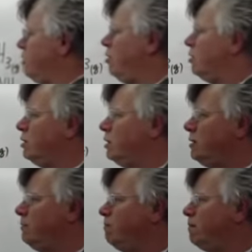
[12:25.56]
them, they're all
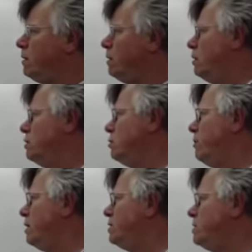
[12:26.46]
good.
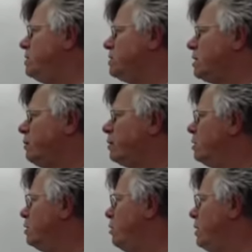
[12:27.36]
So balancing this
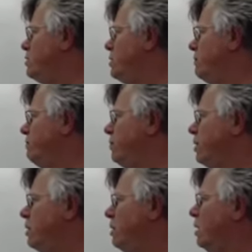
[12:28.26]
chemical
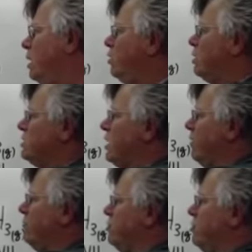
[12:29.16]
equation, I
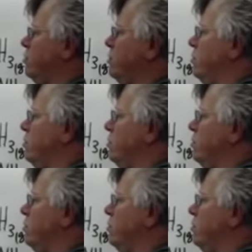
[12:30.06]
notice I have